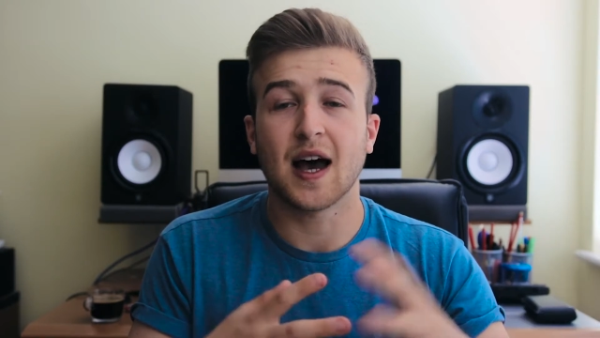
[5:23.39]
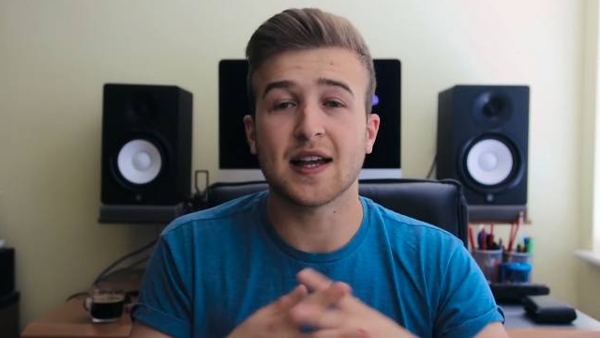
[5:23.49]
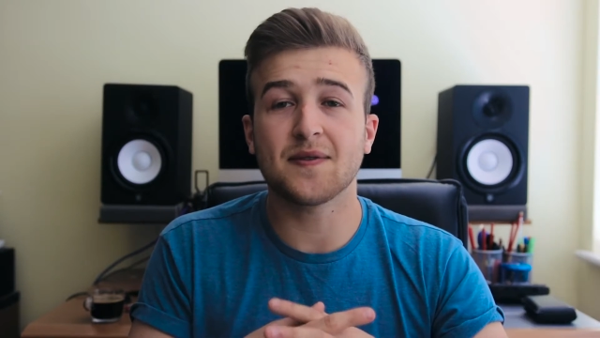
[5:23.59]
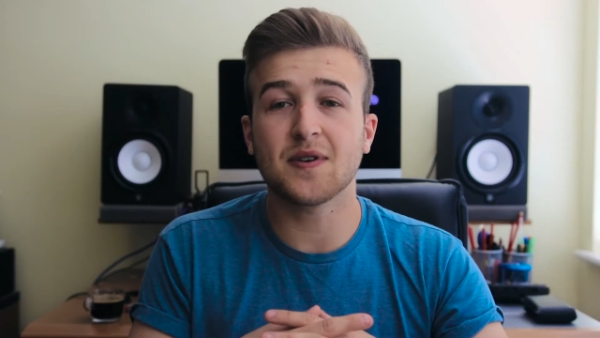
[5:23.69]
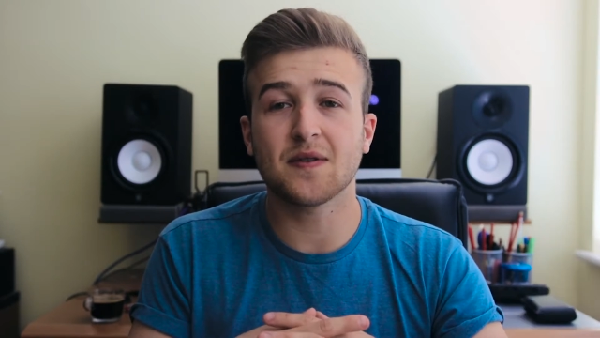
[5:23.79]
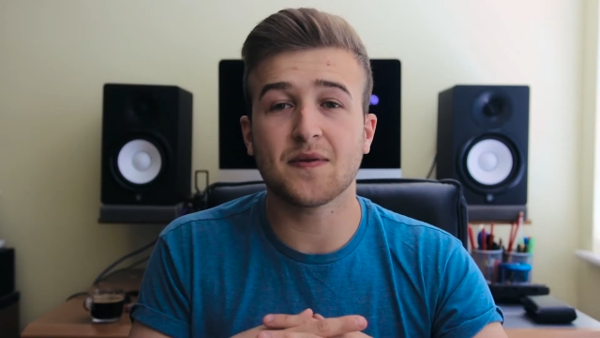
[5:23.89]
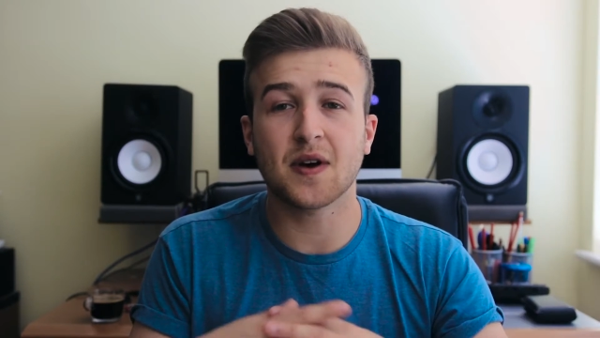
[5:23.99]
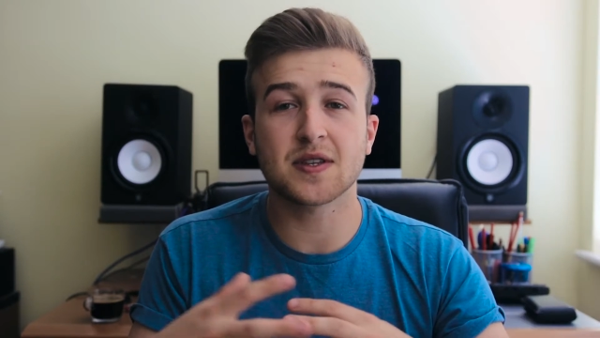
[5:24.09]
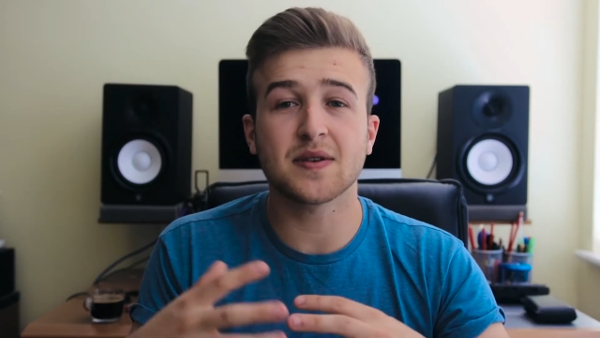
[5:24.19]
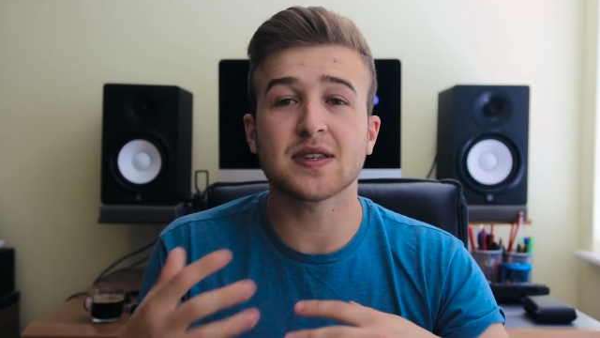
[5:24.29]
And if your
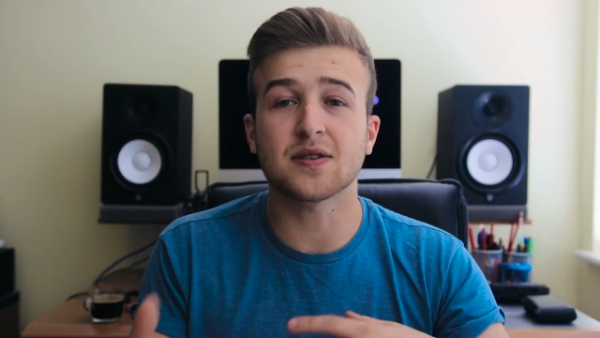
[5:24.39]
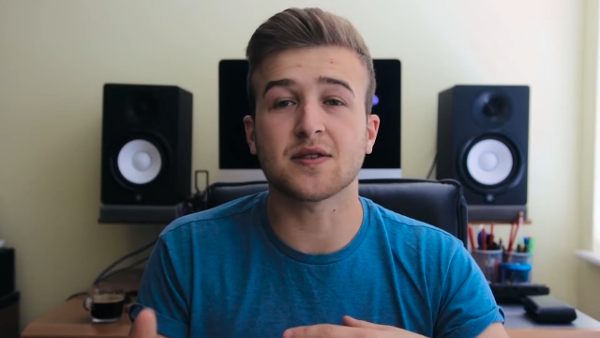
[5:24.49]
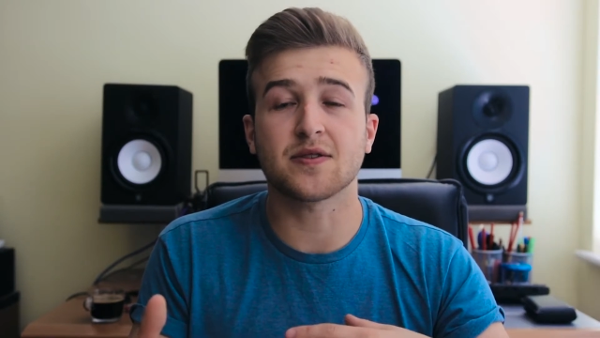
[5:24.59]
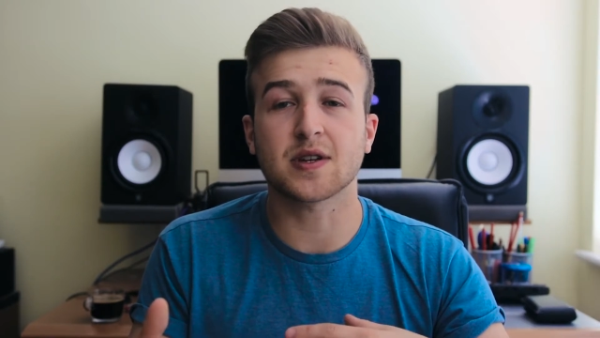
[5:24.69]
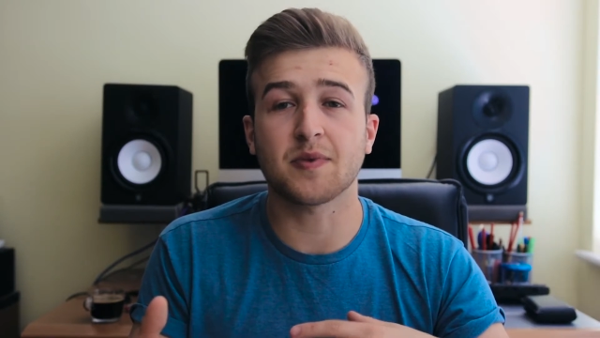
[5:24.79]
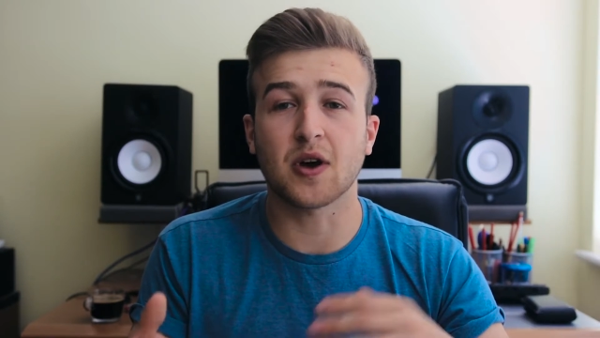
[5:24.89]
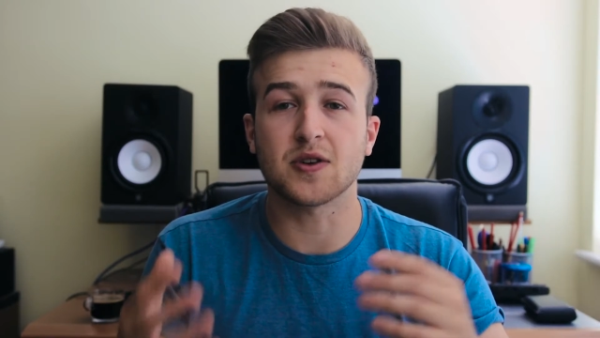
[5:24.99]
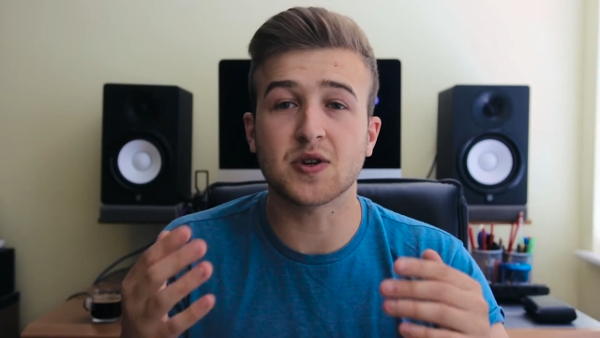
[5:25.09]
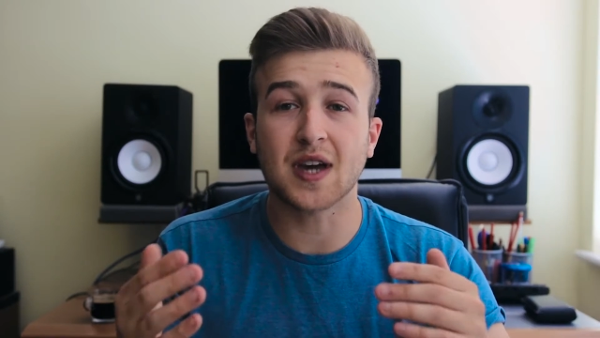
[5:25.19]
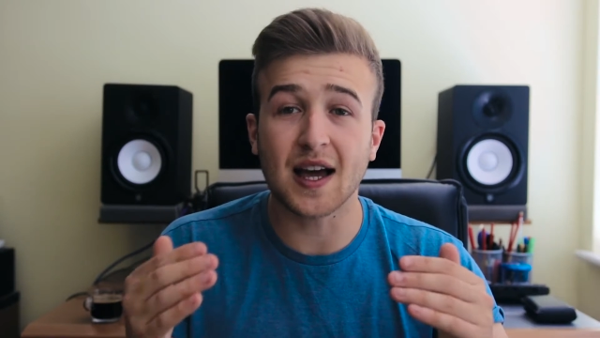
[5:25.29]
photo is
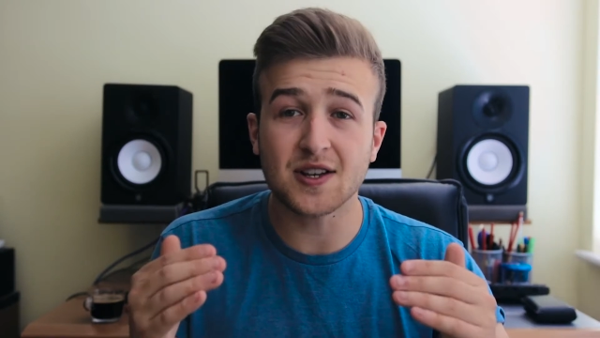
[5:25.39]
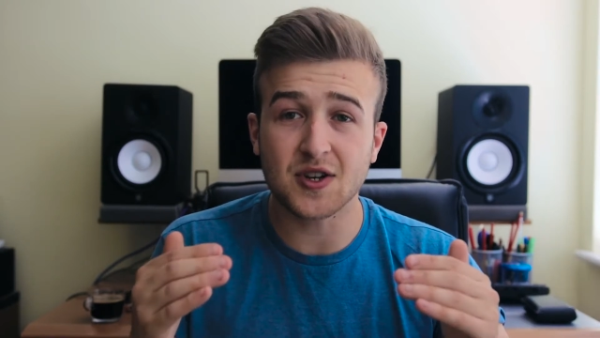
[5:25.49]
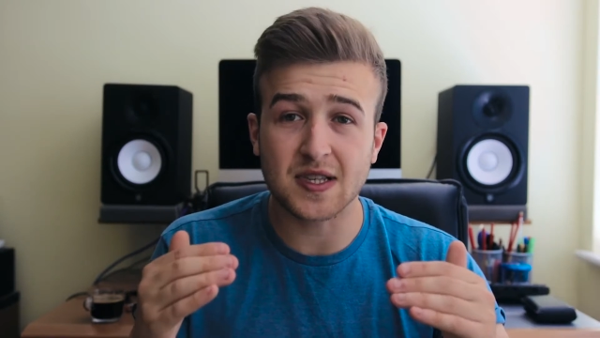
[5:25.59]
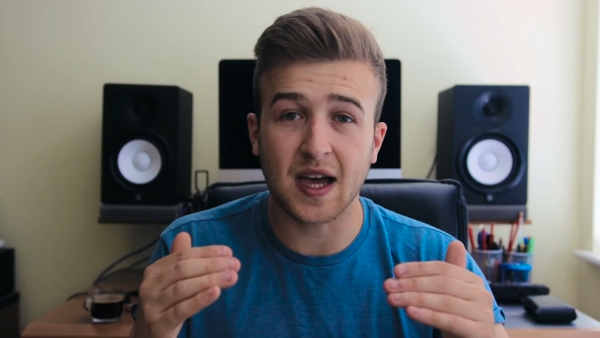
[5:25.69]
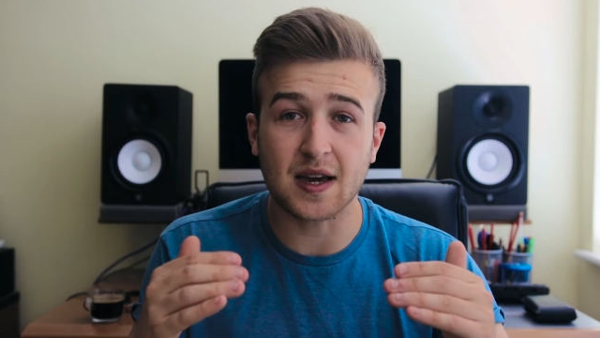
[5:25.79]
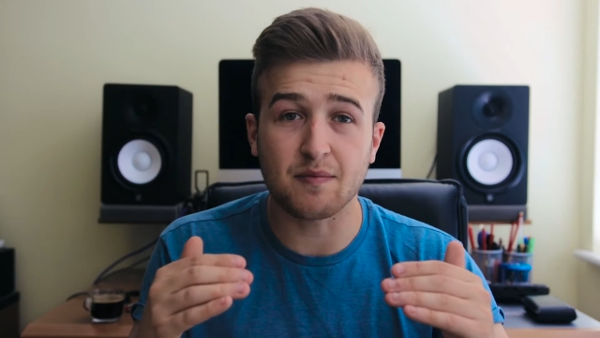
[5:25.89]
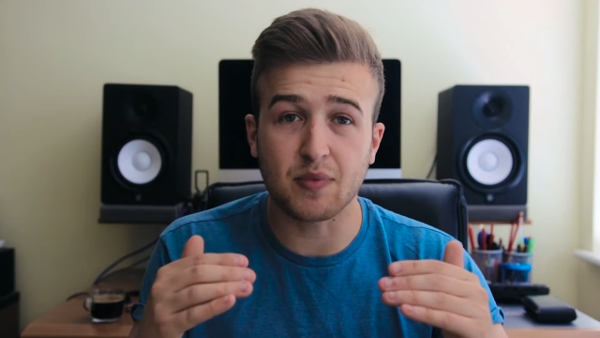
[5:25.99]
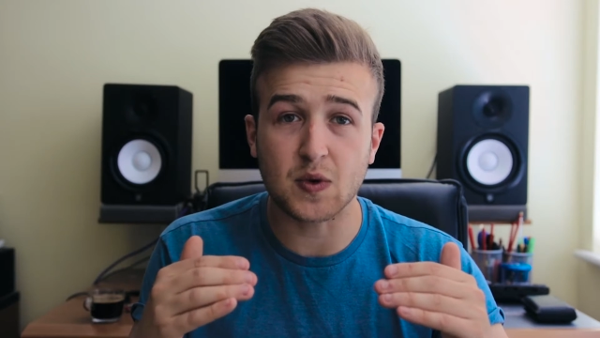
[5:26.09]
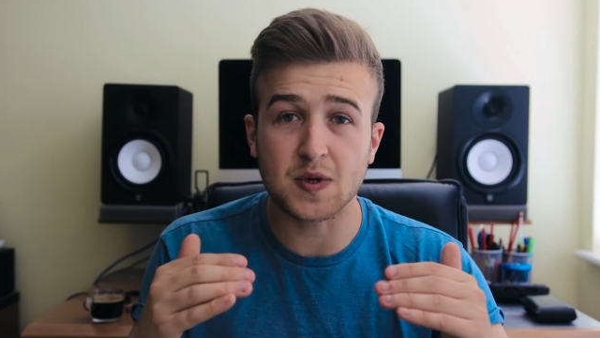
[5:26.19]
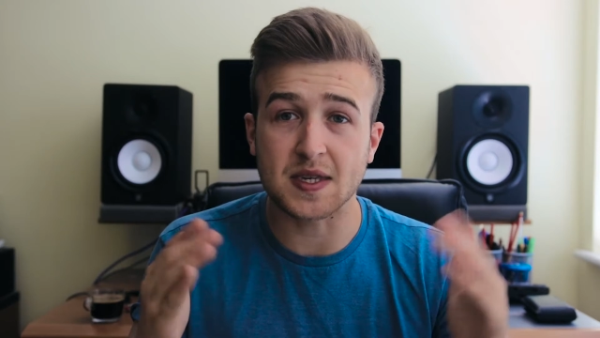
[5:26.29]
underexposed, you can just
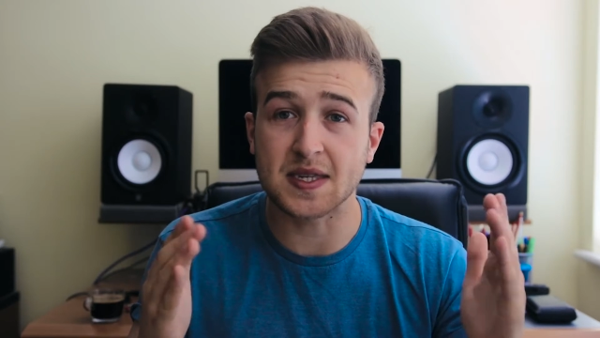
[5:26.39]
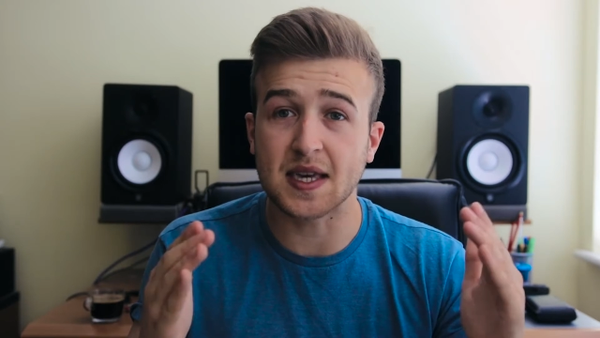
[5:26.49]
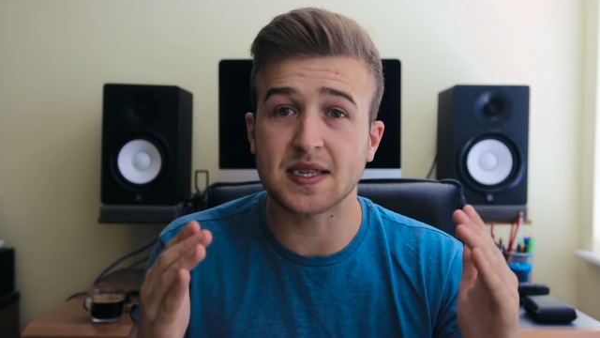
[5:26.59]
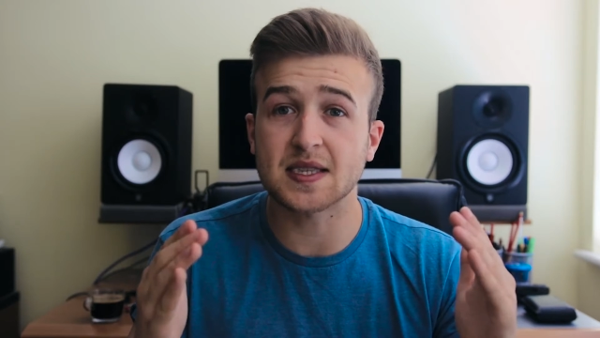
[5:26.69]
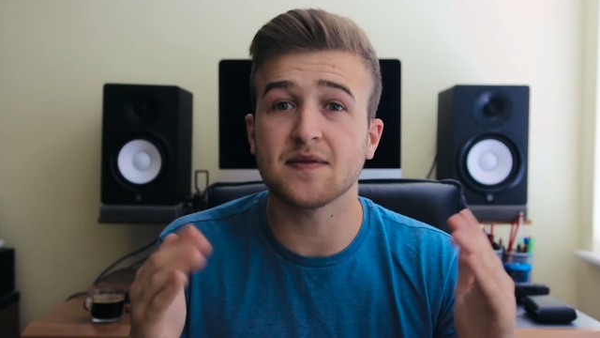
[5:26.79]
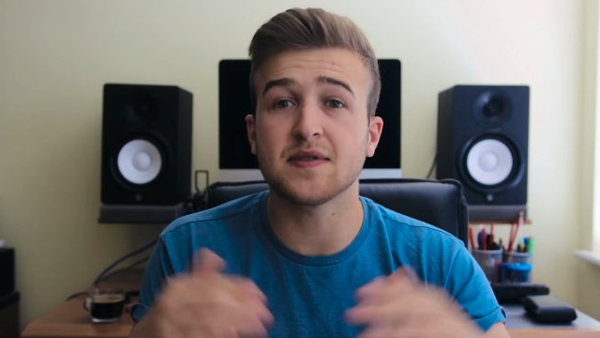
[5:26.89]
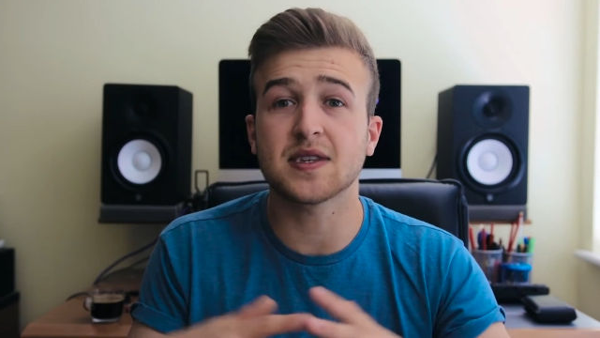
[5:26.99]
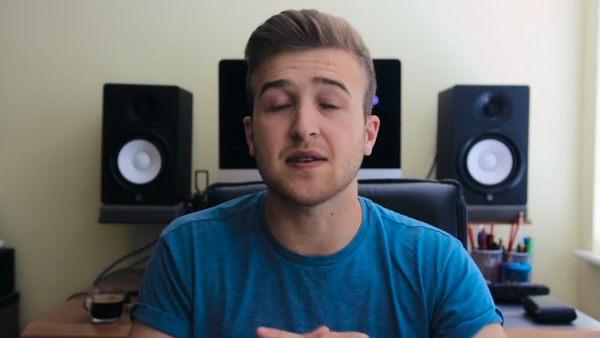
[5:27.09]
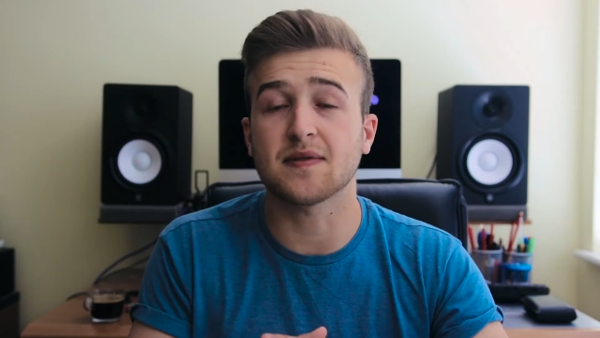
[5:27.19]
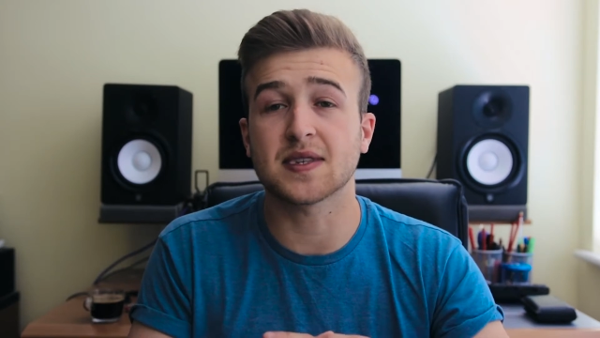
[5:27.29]
like boost the
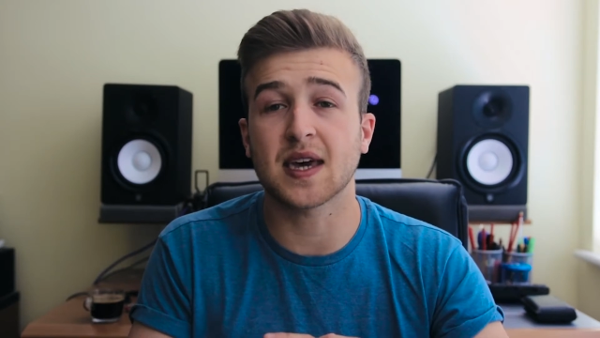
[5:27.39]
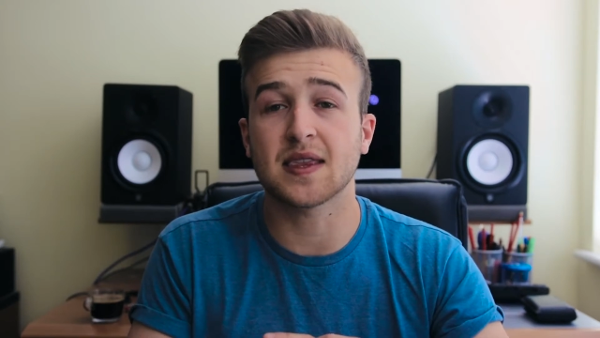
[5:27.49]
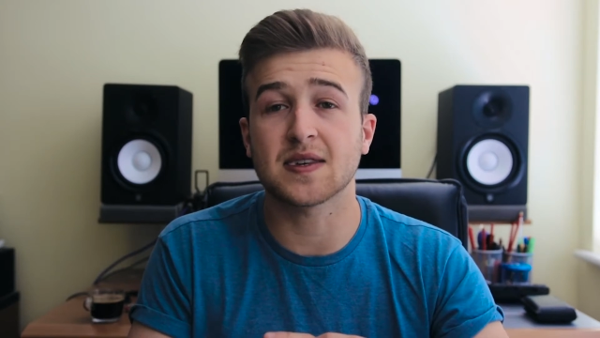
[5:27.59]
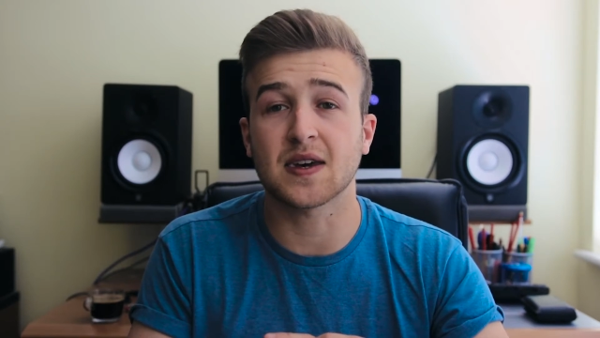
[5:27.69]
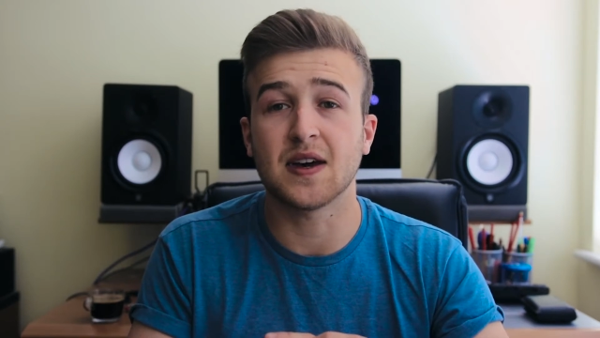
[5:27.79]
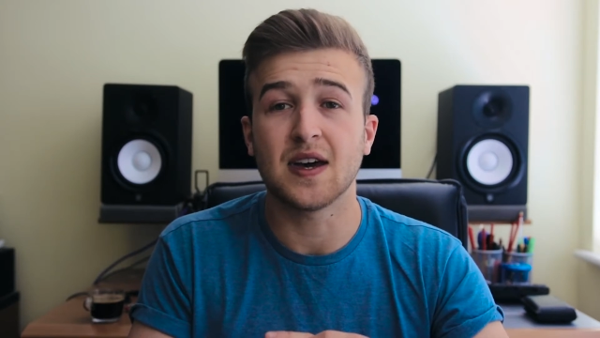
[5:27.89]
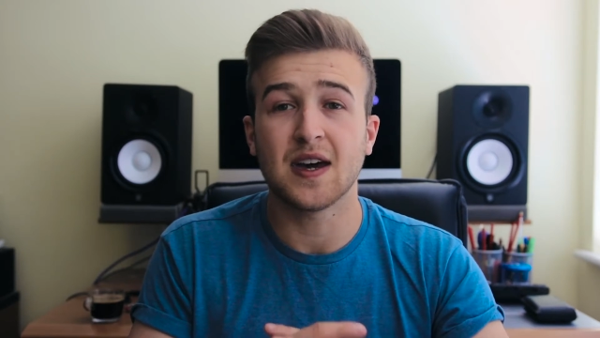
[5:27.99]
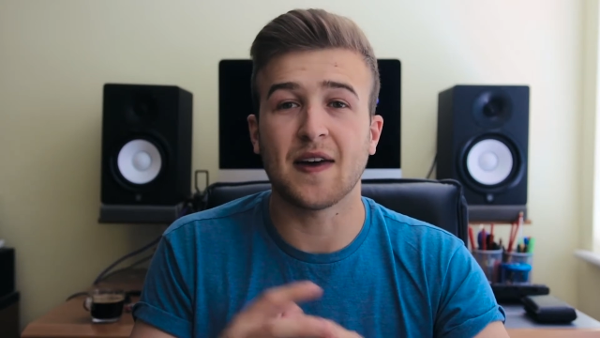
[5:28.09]
sensitivity of the sensor,